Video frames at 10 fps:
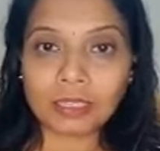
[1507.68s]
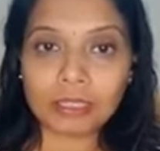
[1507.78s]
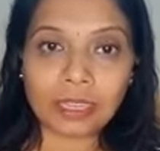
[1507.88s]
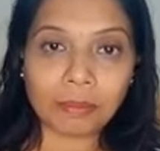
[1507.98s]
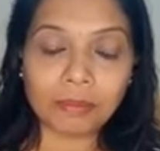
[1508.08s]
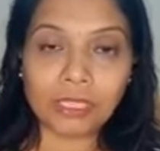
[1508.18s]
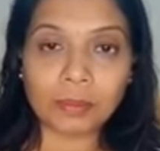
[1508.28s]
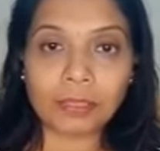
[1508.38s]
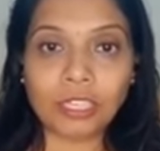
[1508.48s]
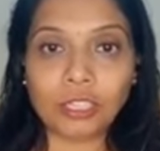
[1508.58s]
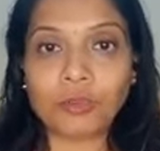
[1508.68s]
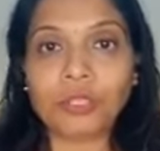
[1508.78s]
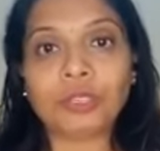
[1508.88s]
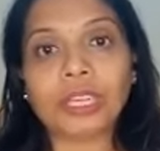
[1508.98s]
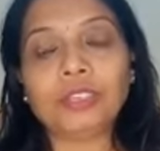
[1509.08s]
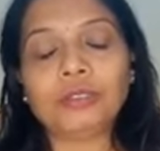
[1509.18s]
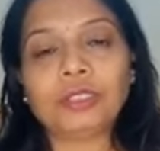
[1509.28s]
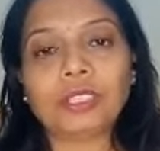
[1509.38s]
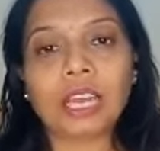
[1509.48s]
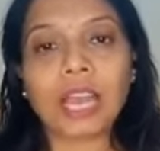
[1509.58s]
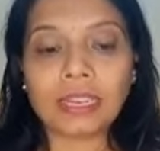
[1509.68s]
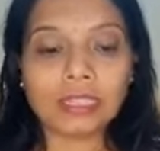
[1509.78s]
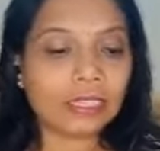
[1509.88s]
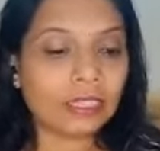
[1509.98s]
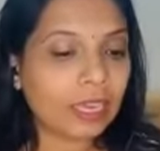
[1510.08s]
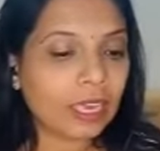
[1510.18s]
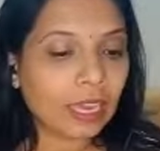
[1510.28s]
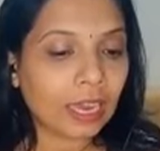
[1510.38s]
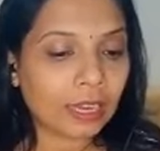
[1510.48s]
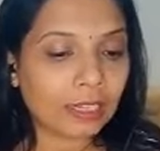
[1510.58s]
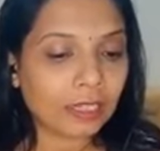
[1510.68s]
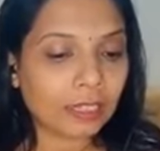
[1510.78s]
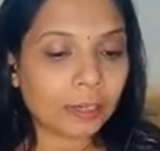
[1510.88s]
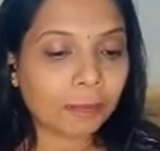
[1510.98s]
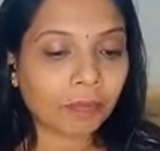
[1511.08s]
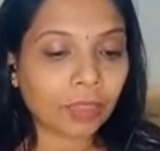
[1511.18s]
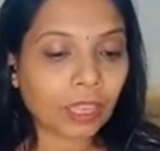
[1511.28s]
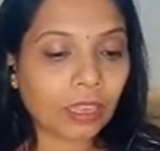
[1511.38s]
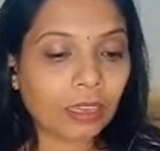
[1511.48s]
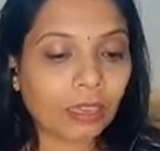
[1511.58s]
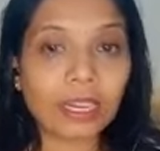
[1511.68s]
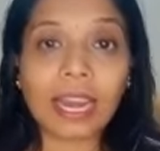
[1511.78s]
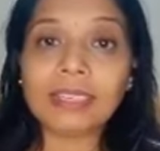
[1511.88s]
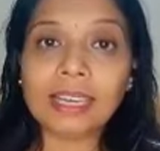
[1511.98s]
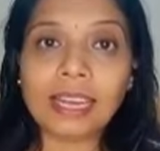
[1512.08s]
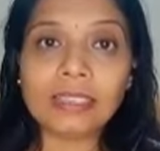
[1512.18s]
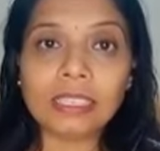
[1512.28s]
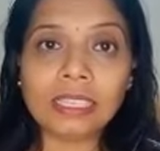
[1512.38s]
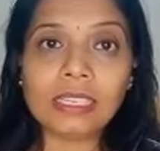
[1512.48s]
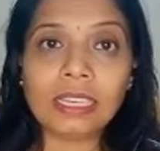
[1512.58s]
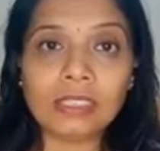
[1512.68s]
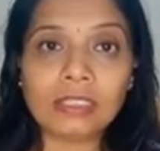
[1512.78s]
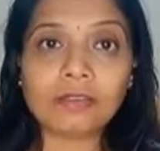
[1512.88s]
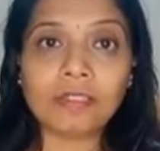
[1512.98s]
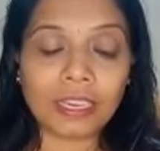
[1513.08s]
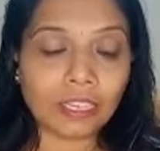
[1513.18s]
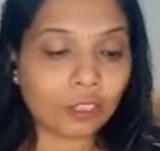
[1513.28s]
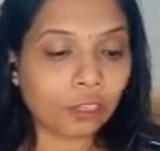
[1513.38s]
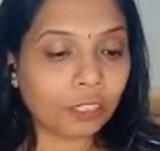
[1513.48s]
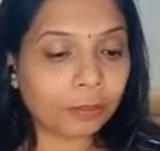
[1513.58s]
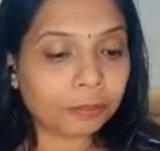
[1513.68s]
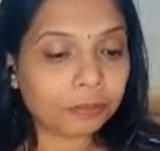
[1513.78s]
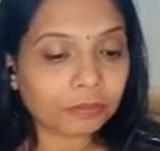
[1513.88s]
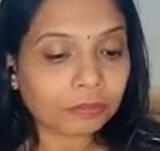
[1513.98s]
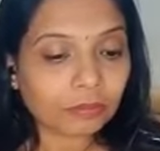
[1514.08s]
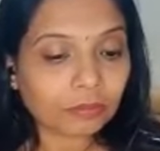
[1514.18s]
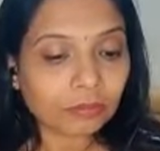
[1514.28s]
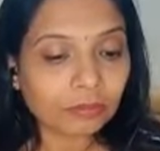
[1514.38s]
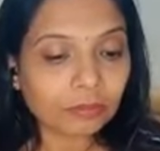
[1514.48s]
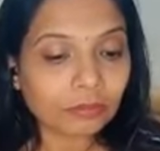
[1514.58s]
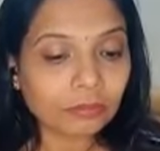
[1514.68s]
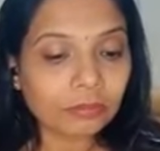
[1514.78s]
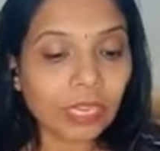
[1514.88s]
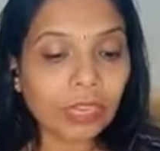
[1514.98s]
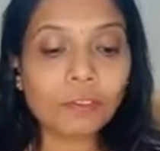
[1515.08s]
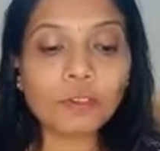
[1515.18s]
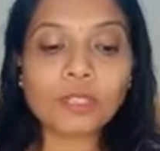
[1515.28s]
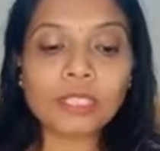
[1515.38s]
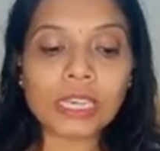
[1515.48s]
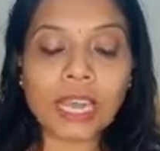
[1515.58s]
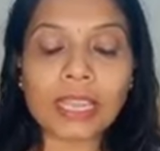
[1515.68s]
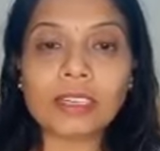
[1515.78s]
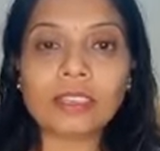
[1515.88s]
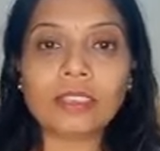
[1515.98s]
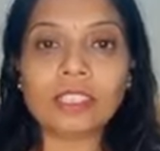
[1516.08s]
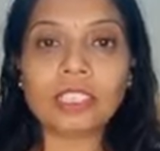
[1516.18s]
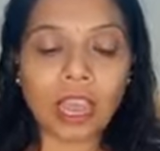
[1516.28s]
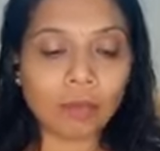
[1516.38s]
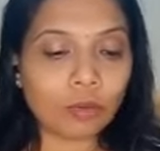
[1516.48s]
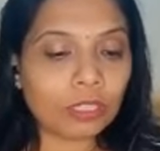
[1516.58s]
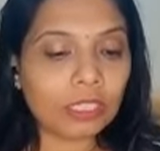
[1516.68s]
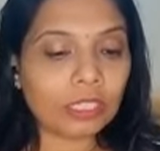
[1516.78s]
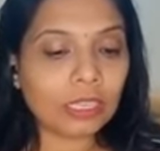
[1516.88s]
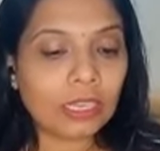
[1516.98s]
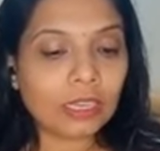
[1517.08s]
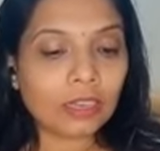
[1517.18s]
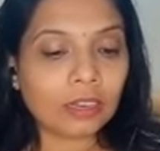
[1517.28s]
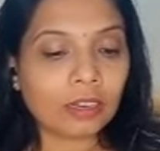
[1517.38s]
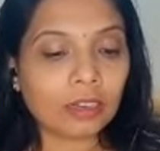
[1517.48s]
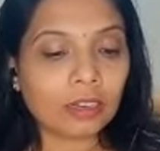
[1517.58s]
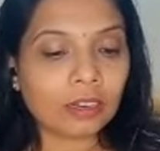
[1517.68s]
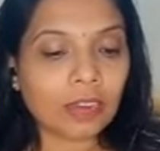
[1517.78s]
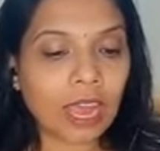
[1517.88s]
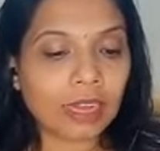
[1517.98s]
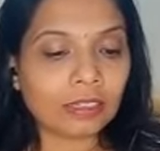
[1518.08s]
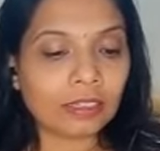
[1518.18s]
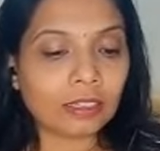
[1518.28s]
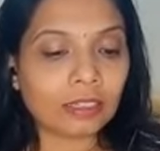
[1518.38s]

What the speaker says: substitute. You can use honey, and red lentil is very good. Fruits like jamuns and